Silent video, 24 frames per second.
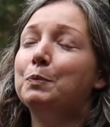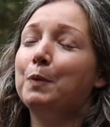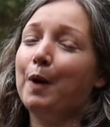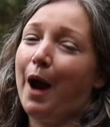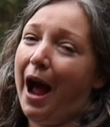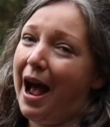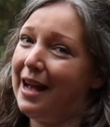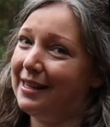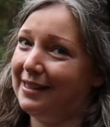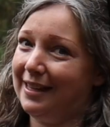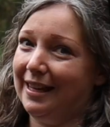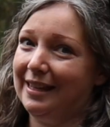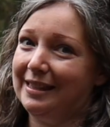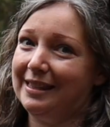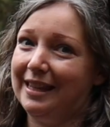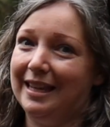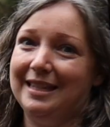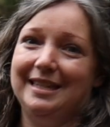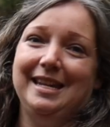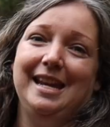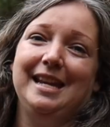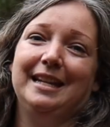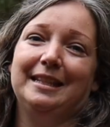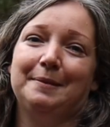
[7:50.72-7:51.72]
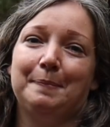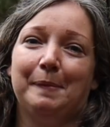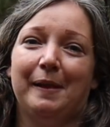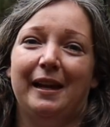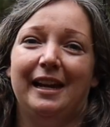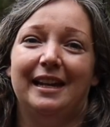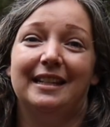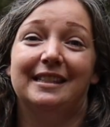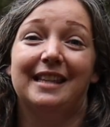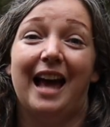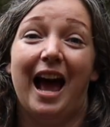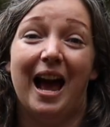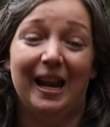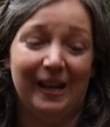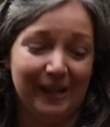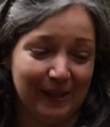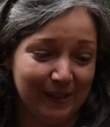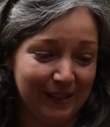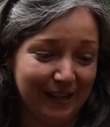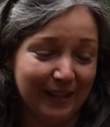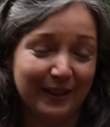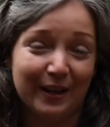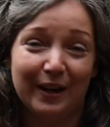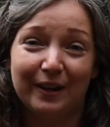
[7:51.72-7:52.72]
process that takes place
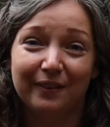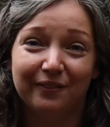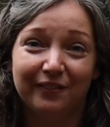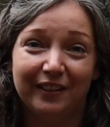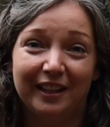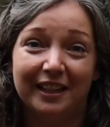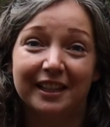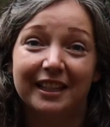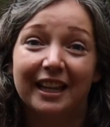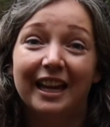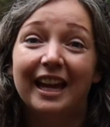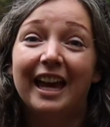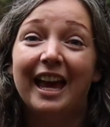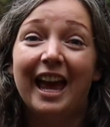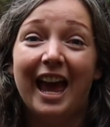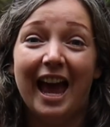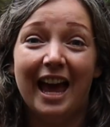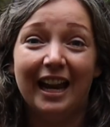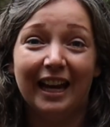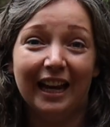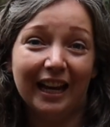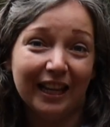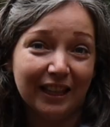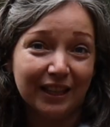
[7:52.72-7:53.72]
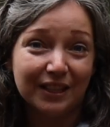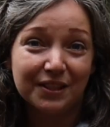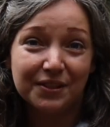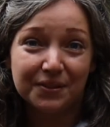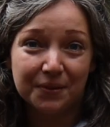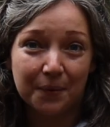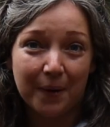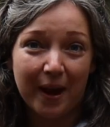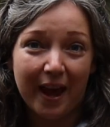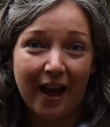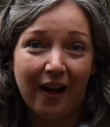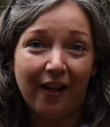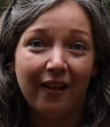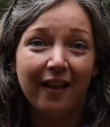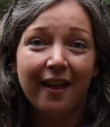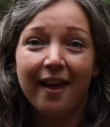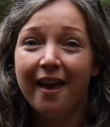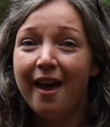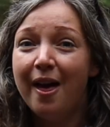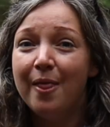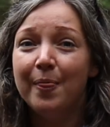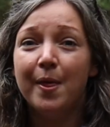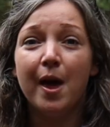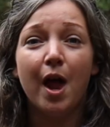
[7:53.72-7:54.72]
underneath our feet and in the soil
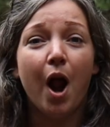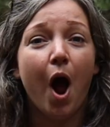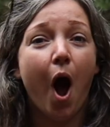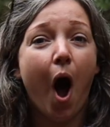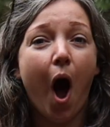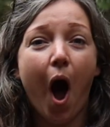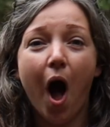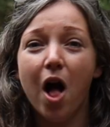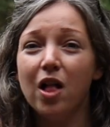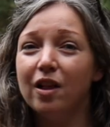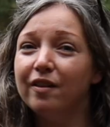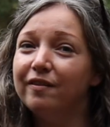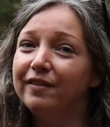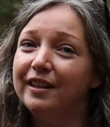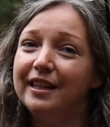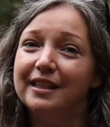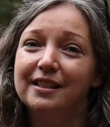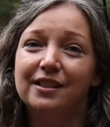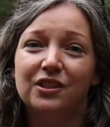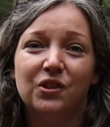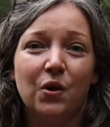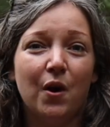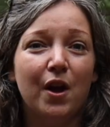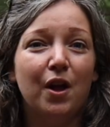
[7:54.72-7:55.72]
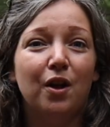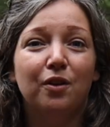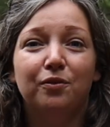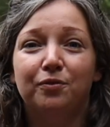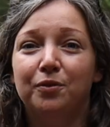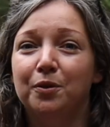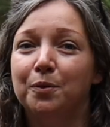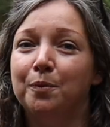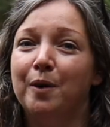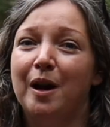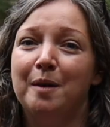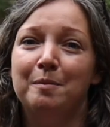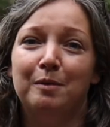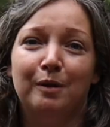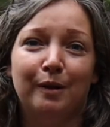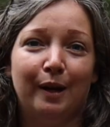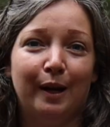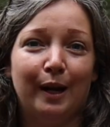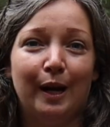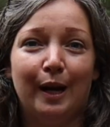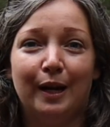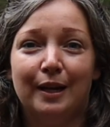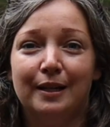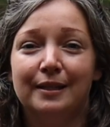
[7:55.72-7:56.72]
that all of these soil food web
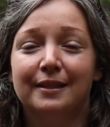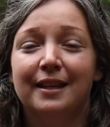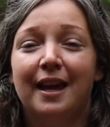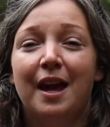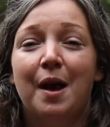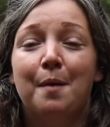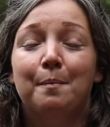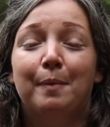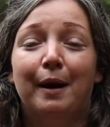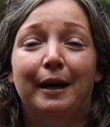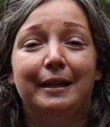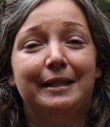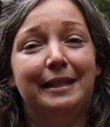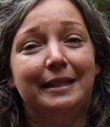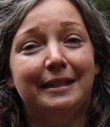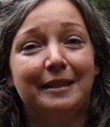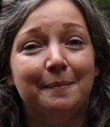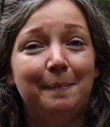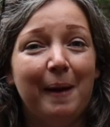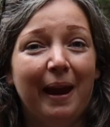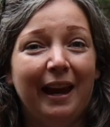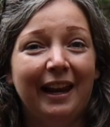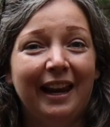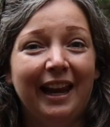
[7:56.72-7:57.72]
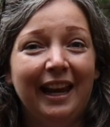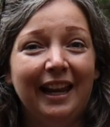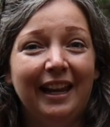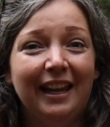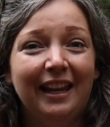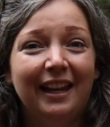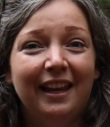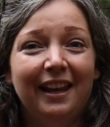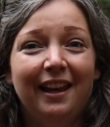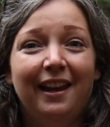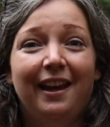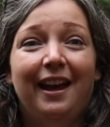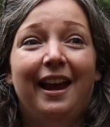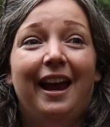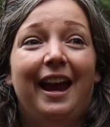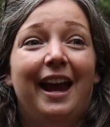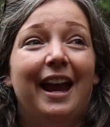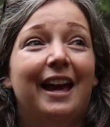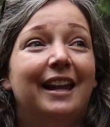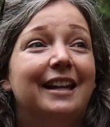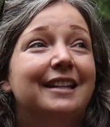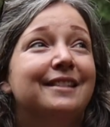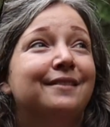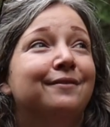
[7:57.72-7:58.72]
critters participate in
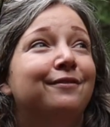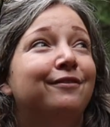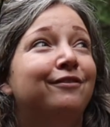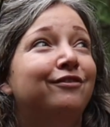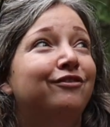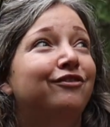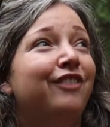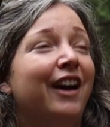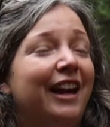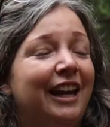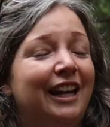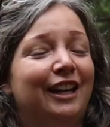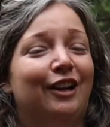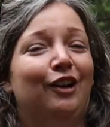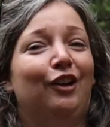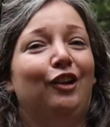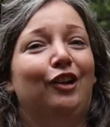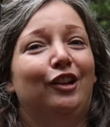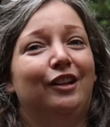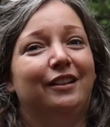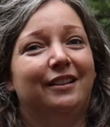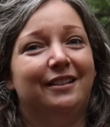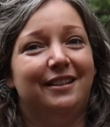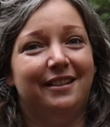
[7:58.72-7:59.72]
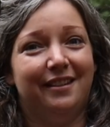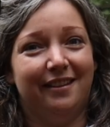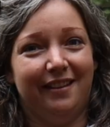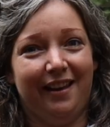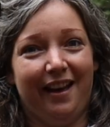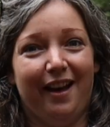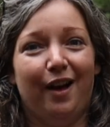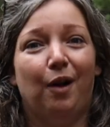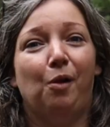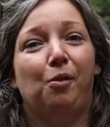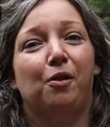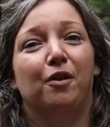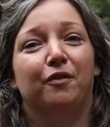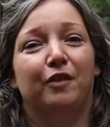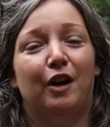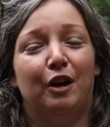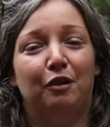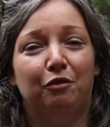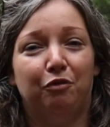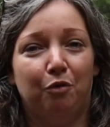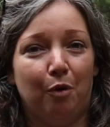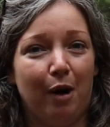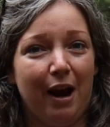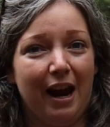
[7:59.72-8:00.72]
and is vital to the health of
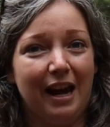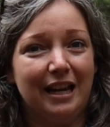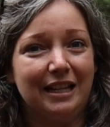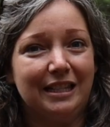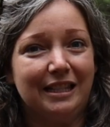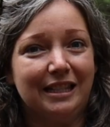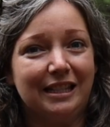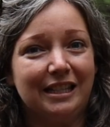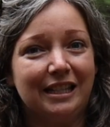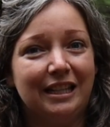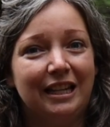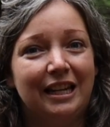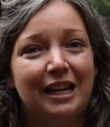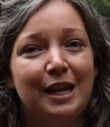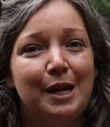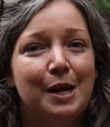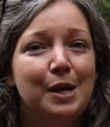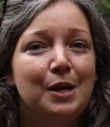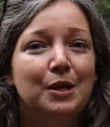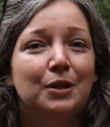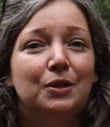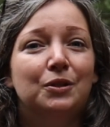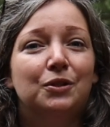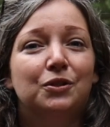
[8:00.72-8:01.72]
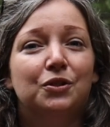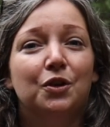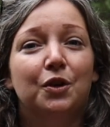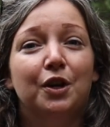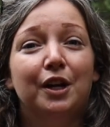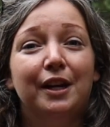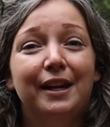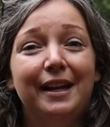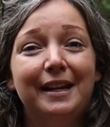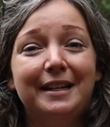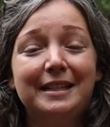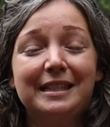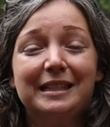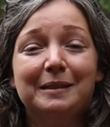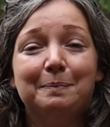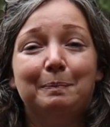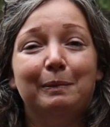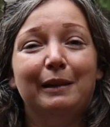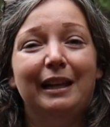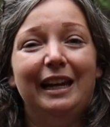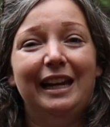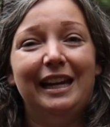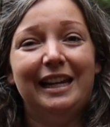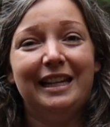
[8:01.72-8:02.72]
our forest. So you're going to
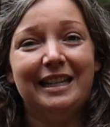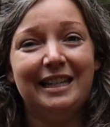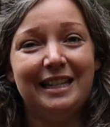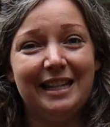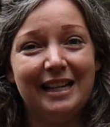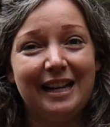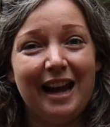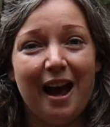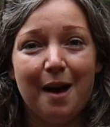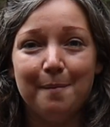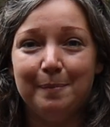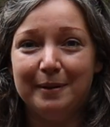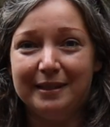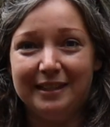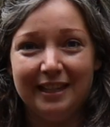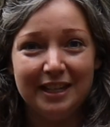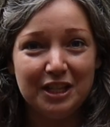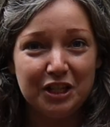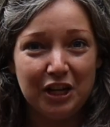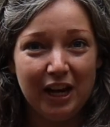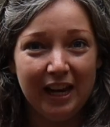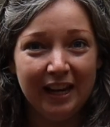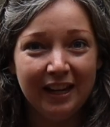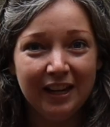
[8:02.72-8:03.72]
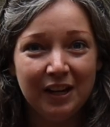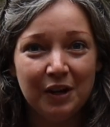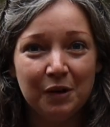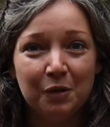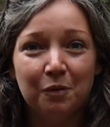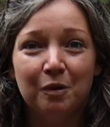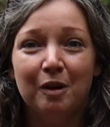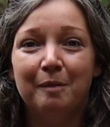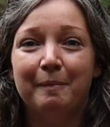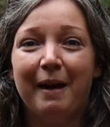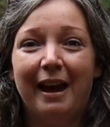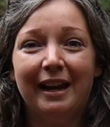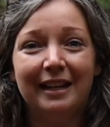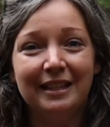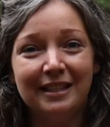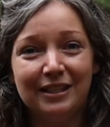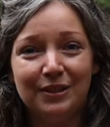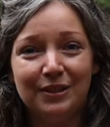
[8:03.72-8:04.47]
explain decomposition, remind